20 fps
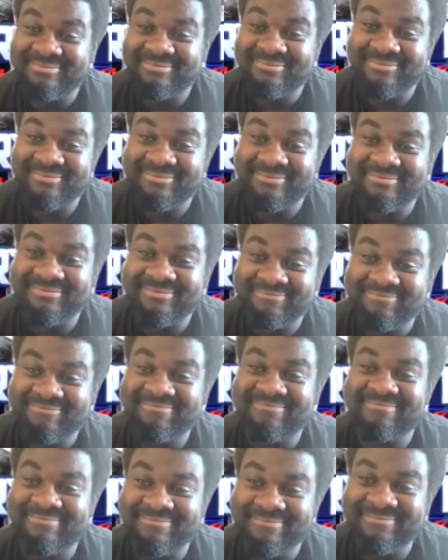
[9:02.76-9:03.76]

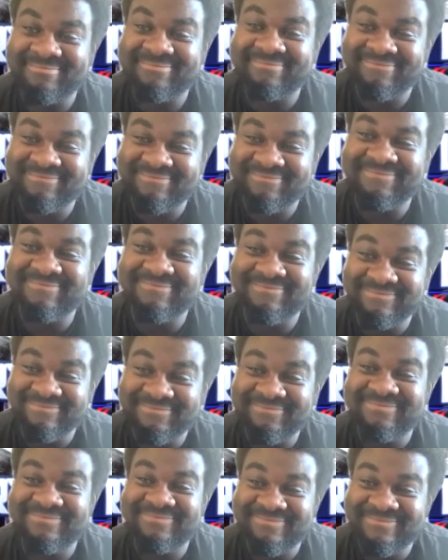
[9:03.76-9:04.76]

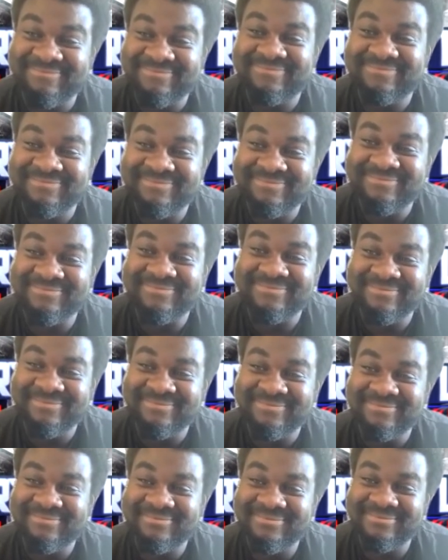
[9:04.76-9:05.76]

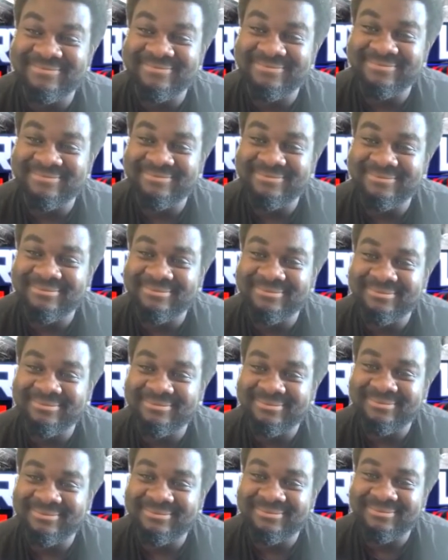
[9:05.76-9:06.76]

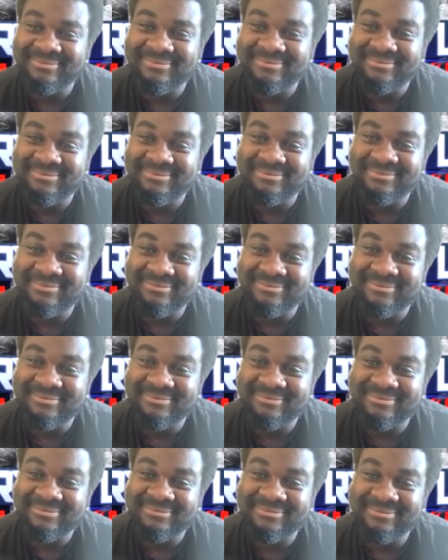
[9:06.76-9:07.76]

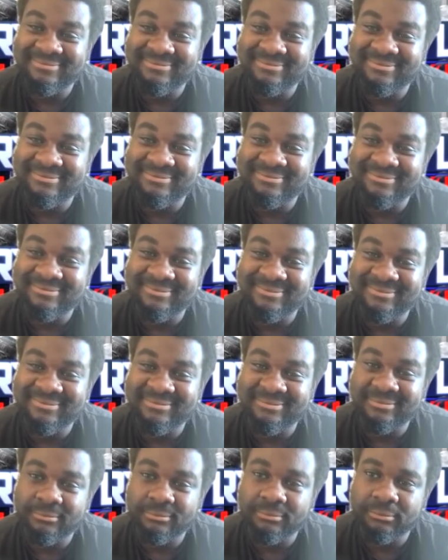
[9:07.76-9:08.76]

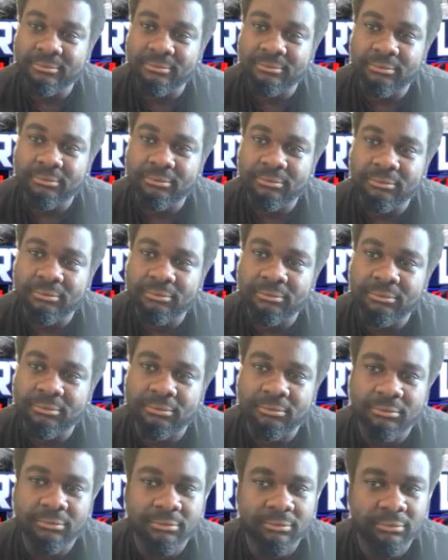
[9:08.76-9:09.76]

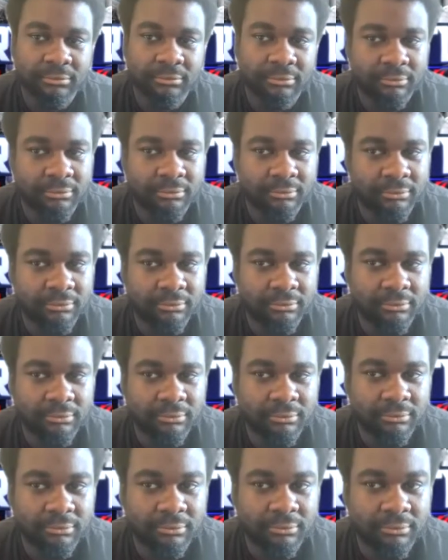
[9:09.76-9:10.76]
[no speech]